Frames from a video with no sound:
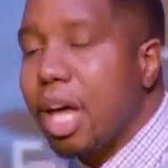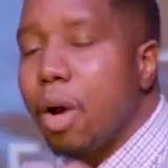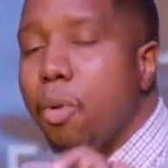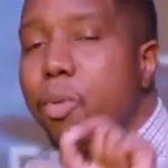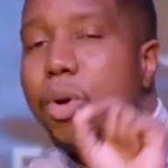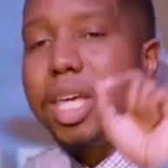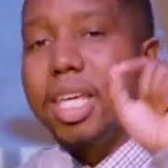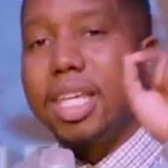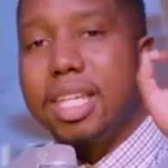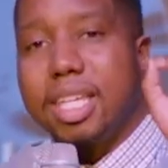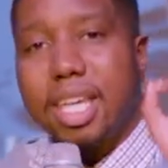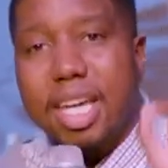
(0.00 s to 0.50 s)
that
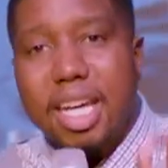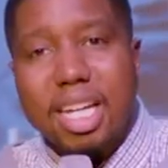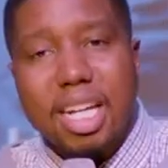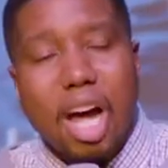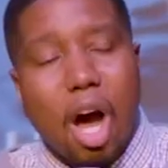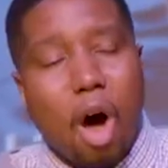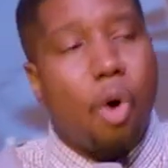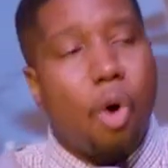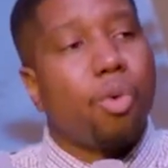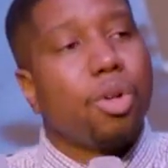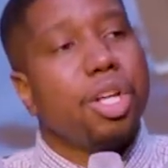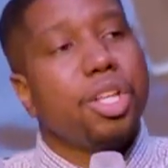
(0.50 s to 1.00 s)
we get
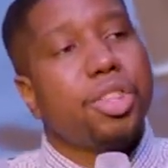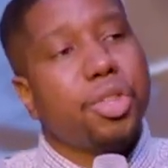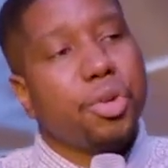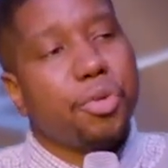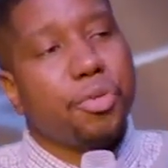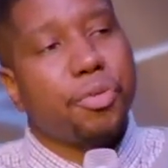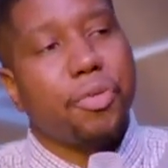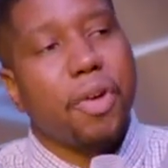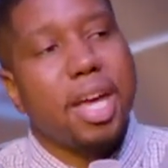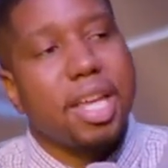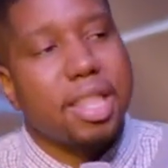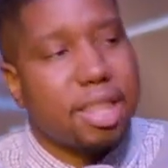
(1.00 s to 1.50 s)
only
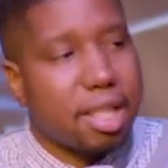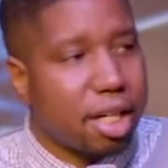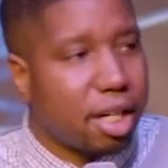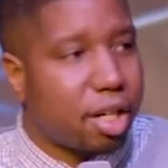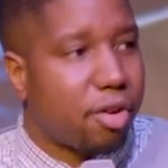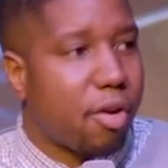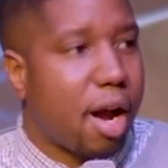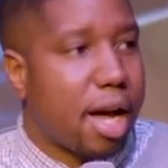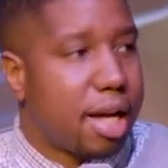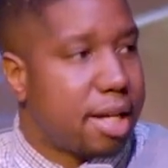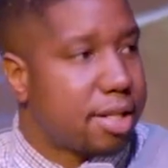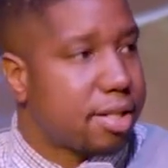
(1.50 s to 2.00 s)
through faith in
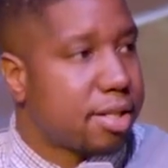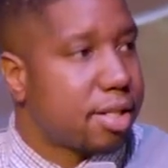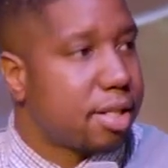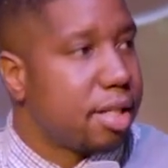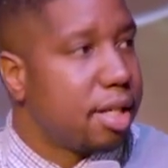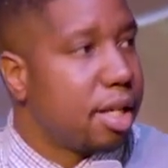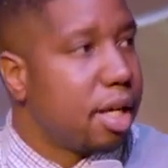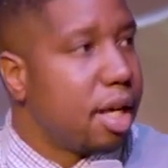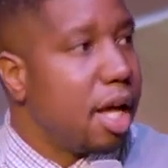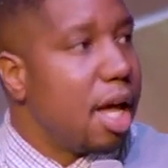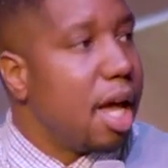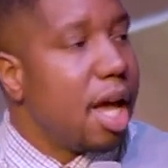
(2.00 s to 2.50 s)
Christ.
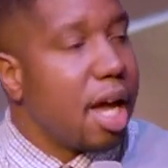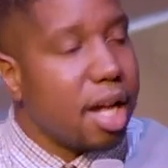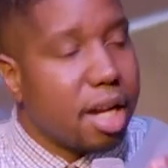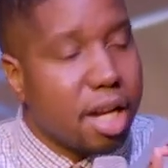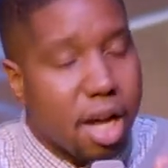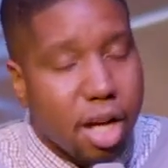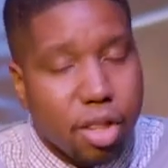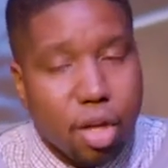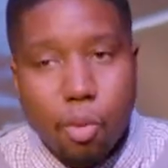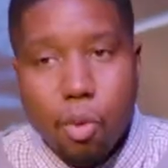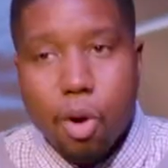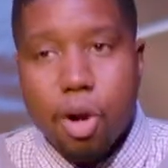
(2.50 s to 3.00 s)
In
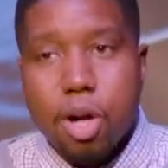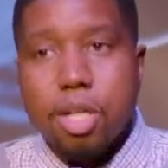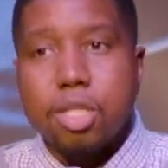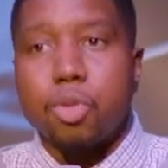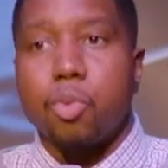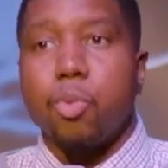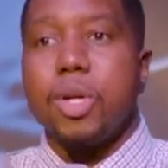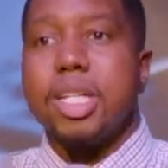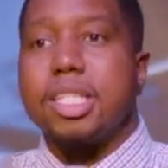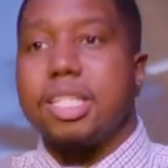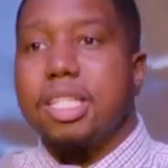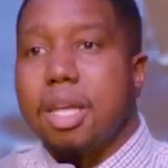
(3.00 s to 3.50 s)
other
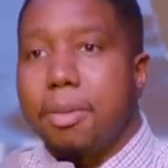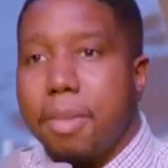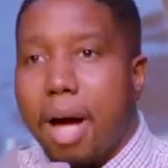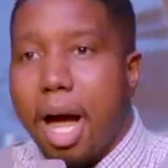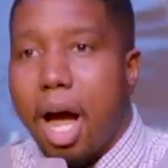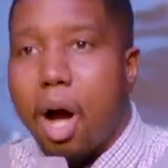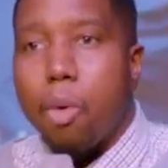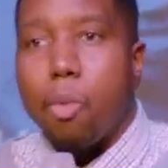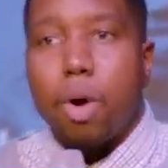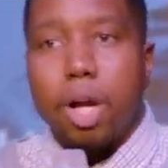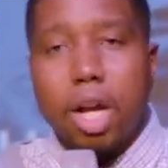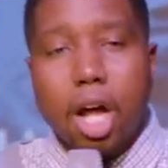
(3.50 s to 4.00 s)
words, we
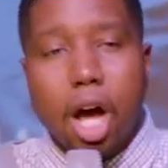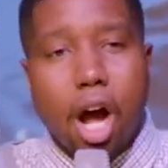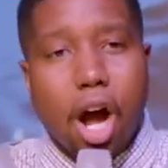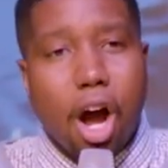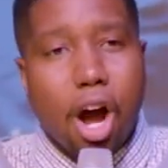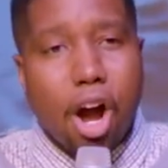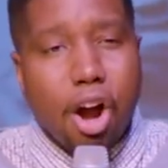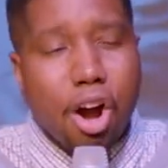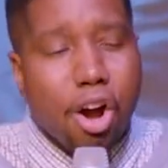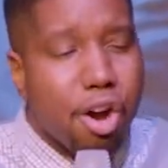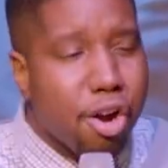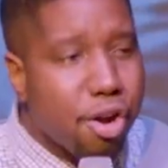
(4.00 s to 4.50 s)
somehow want to
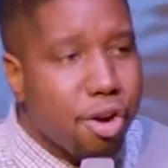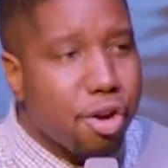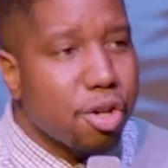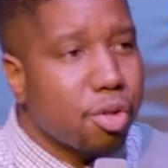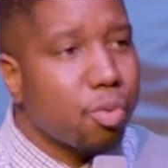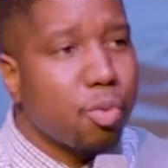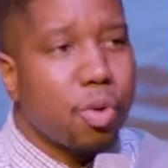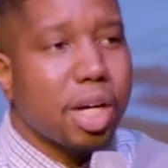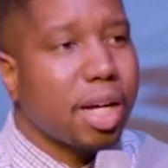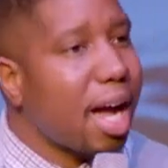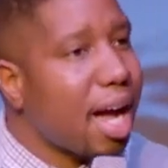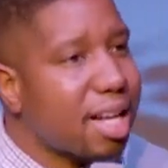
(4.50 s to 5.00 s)

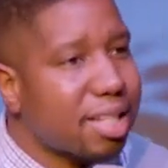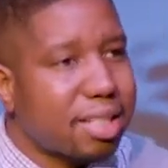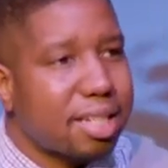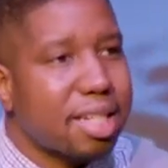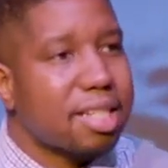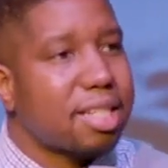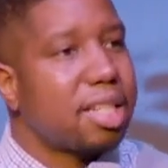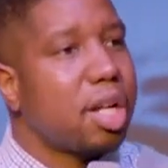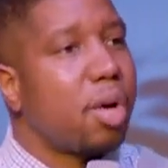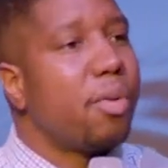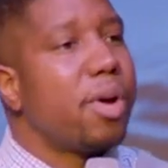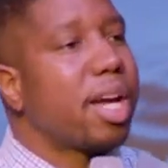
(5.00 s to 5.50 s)
earn what God
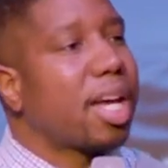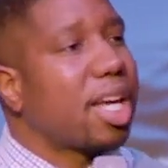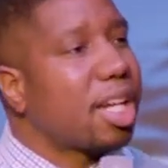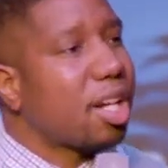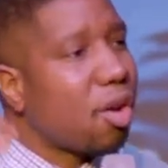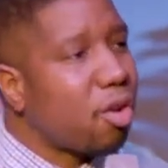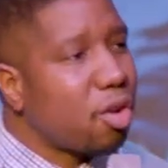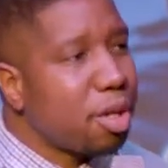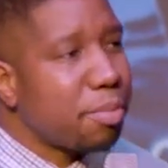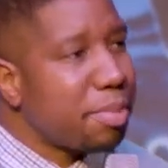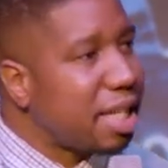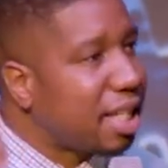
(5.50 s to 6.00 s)
says, no, it
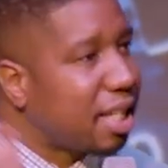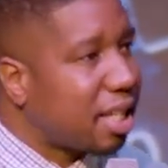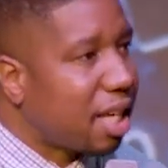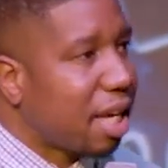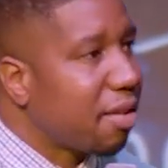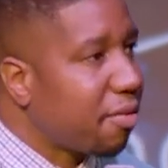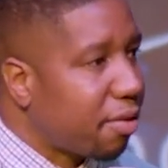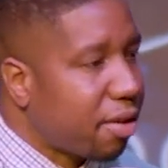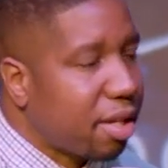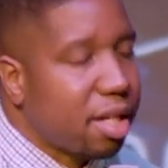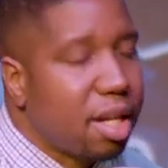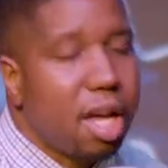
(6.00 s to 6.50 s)
can only be
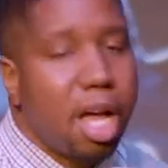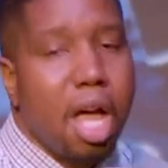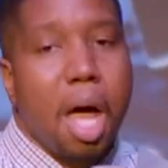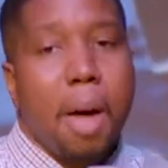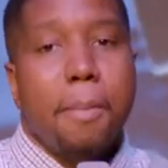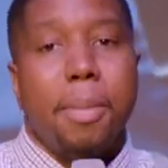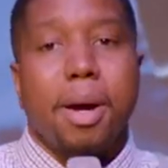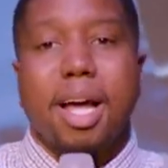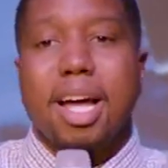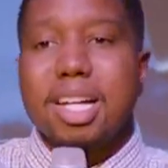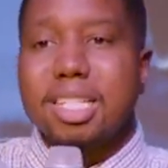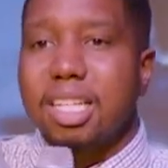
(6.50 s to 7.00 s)
given
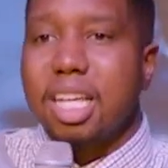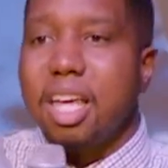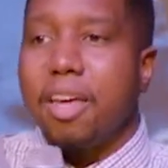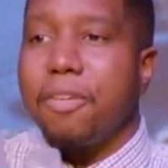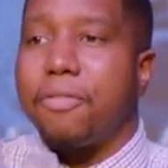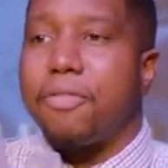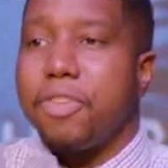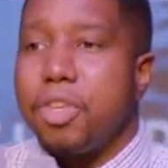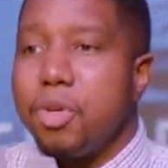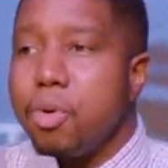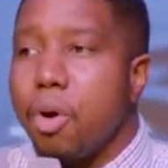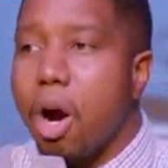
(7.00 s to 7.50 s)
because
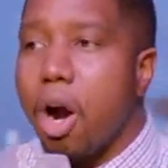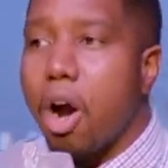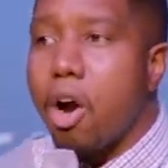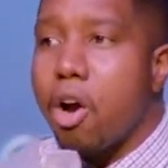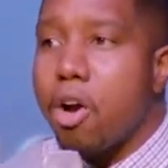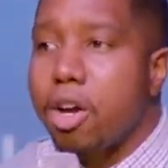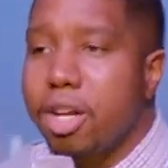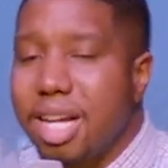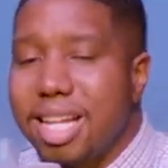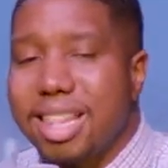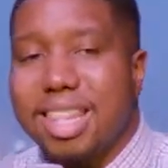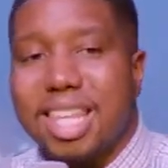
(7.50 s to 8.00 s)
if you
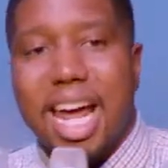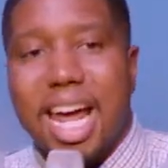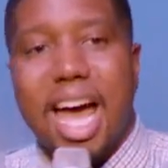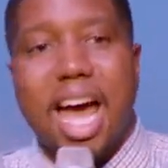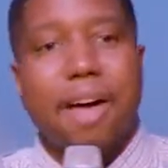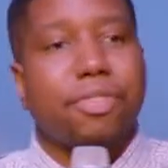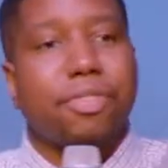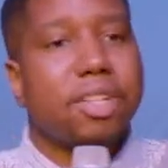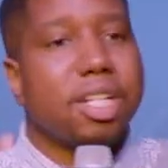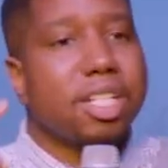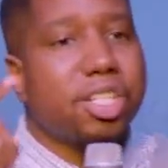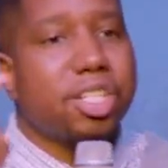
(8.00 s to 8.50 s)
earn it, then I
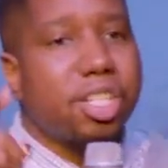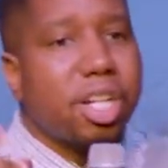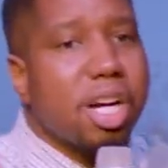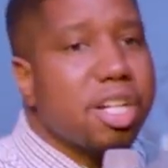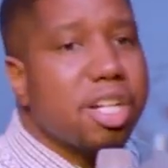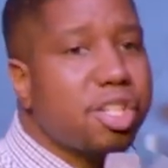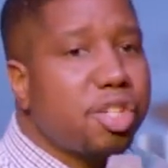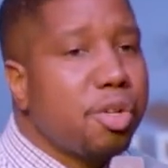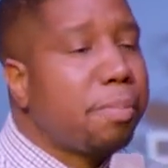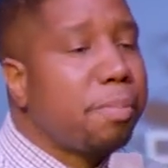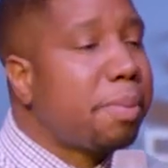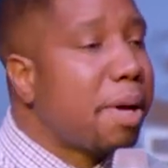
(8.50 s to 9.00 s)
have to
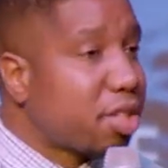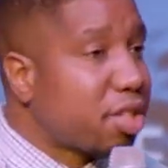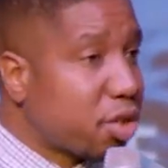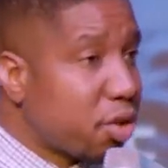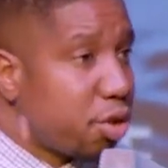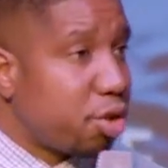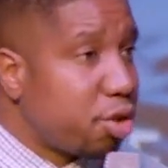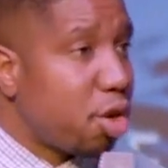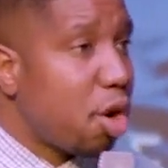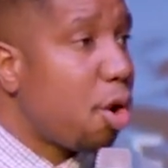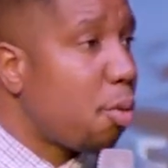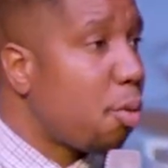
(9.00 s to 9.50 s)
judge you based
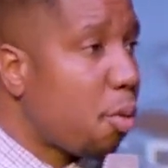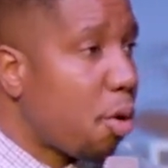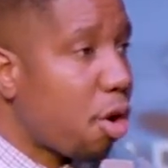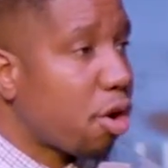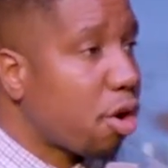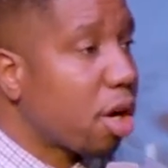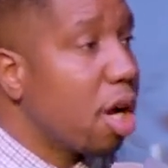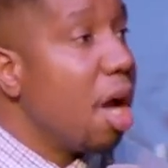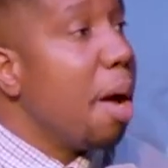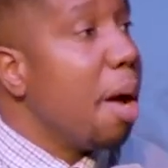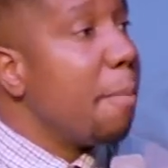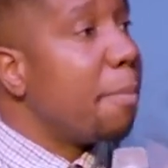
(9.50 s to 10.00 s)
on your
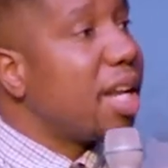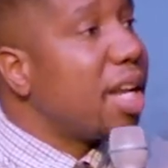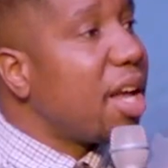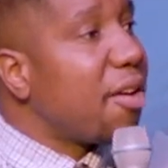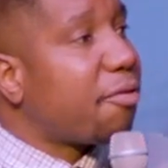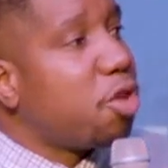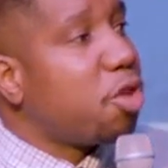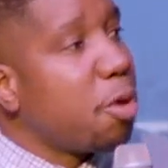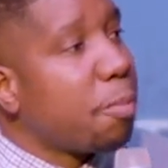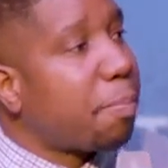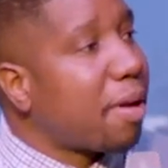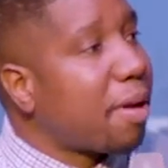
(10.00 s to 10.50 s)
work. But
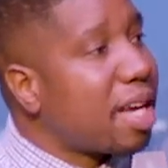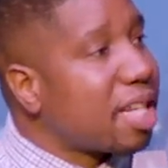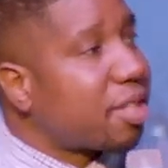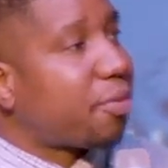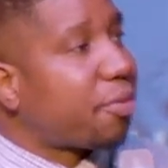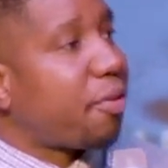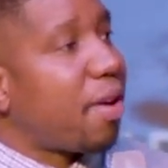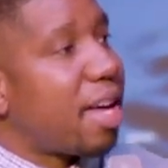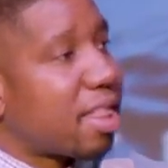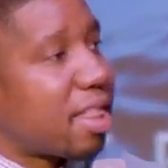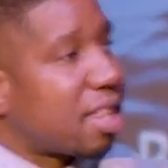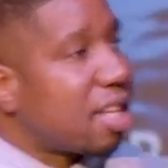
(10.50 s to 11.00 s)
if you place
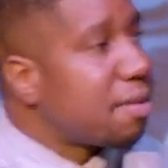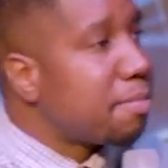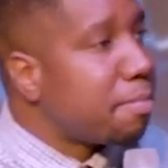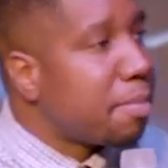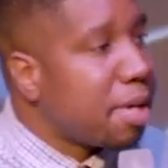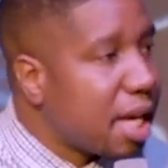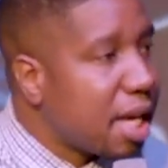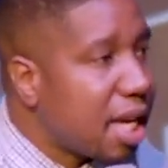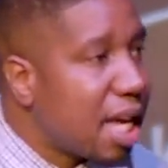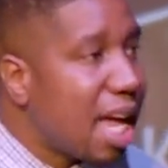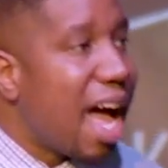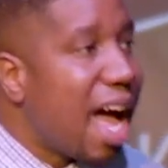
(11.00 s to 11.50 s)
faith in
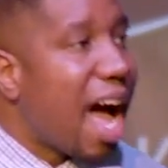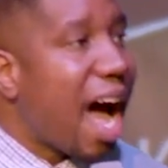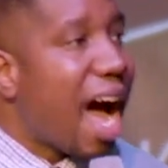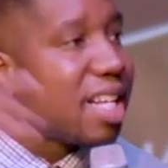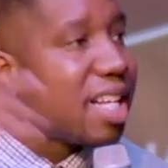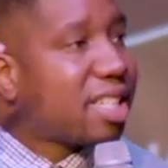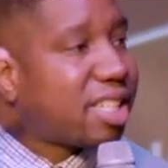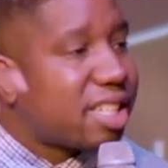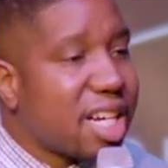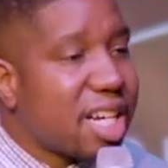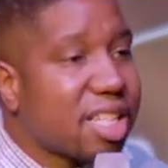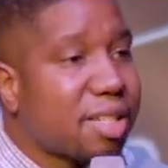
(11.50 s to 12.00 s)
me,
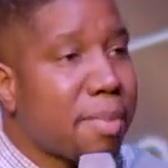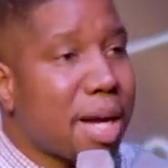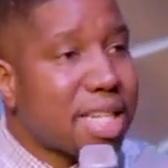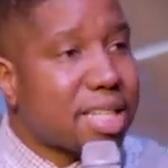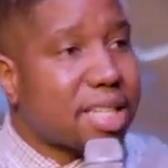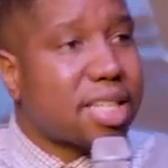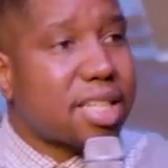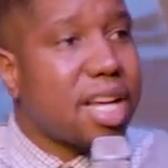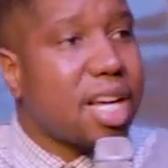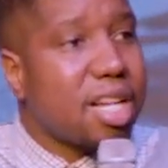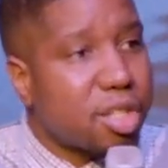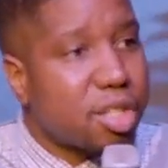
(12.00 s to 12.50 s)
I judge my
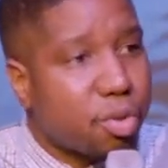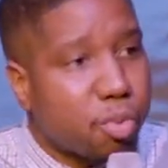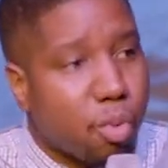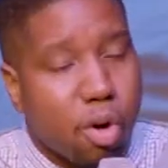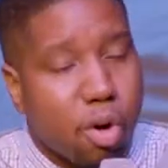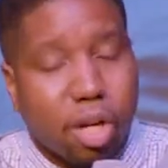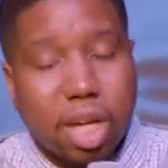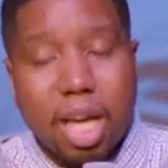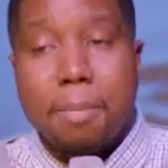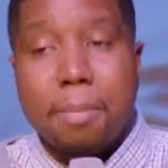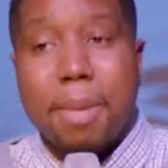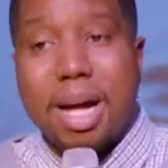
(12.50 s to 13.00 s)
son's
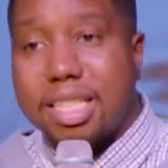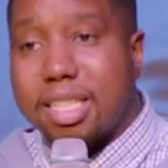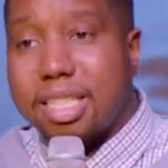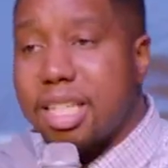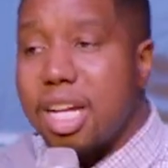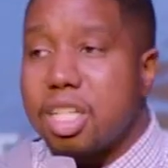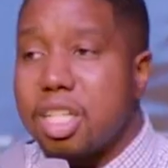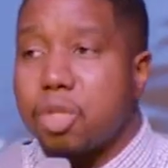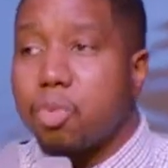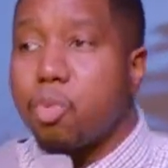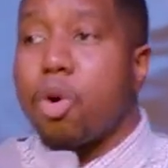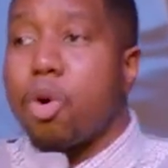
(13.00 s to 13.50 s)
work, and my
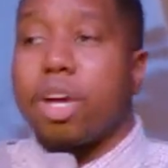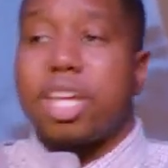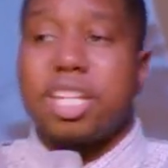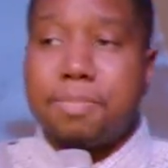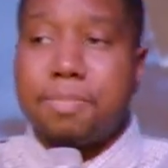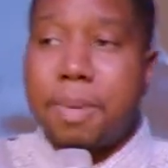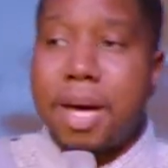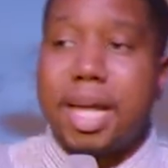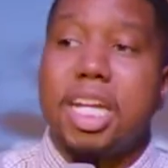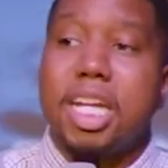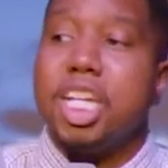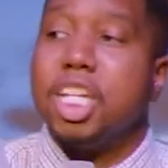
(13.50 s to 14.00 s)
son's work is
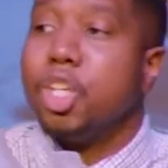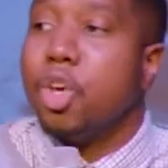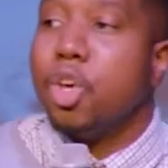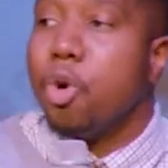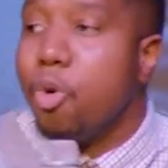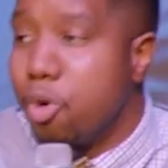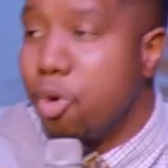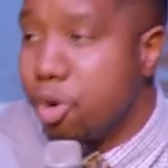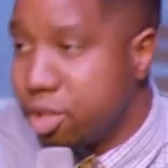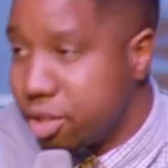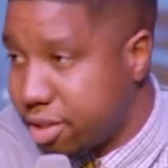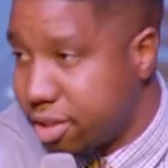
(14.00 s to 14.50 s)
better than
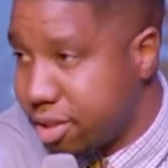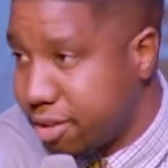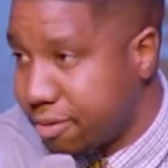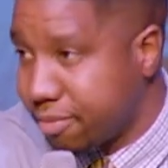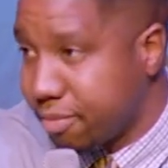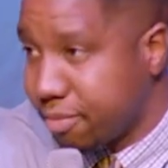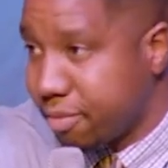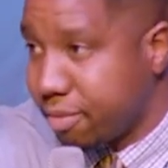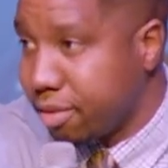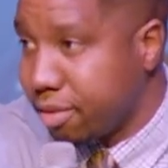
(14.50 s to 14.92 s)
yours.